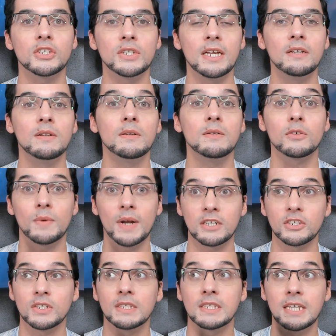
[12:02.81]
in
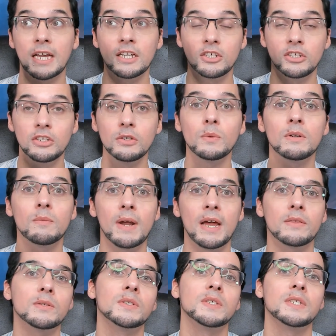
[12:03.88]
directions that you would
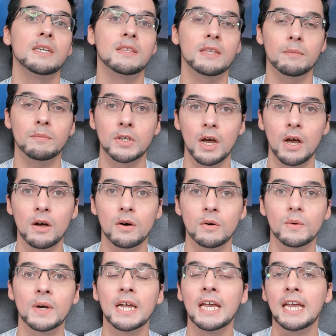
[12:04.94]
rather see them
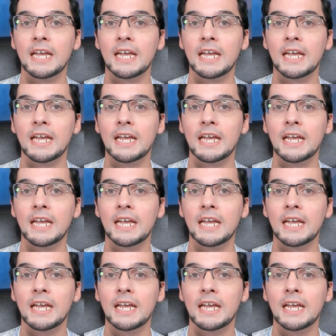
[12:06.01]
go